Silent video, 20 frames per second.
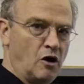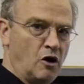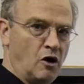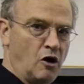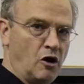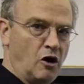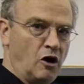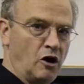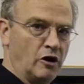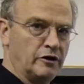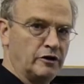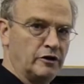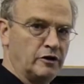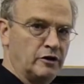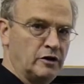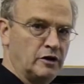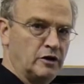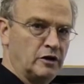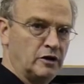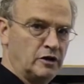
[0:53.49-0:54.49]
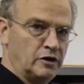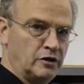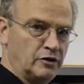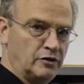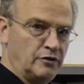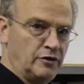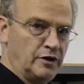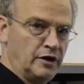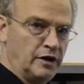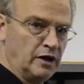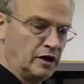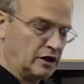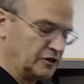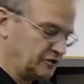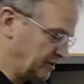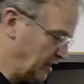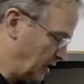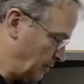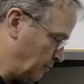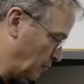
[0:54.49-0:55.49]
on the
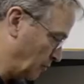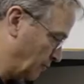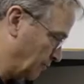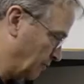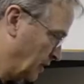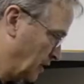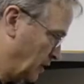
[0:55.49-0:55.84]
sample.